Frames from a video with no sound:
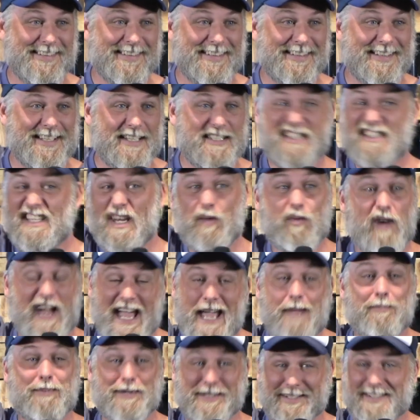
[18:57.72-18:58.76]
And just see what
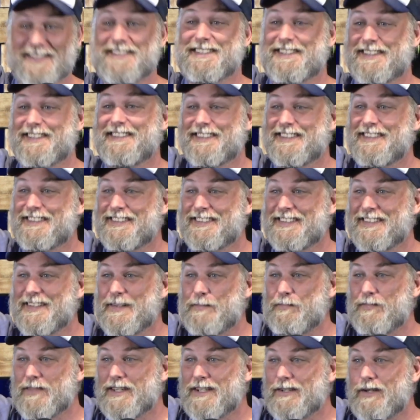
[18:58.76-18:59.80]
happens.
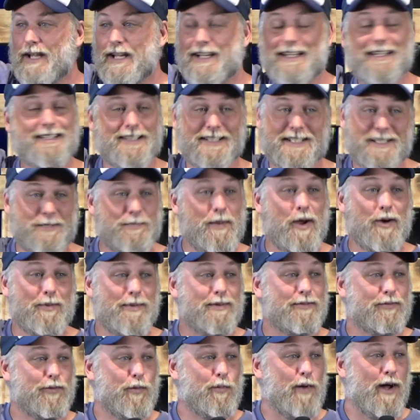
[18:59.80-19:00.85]
Like, just
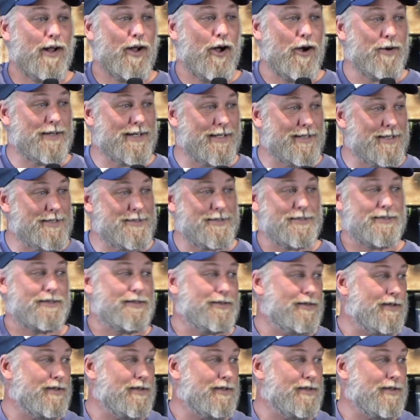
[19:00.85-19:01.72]
experiment for a while. I'm going to listen to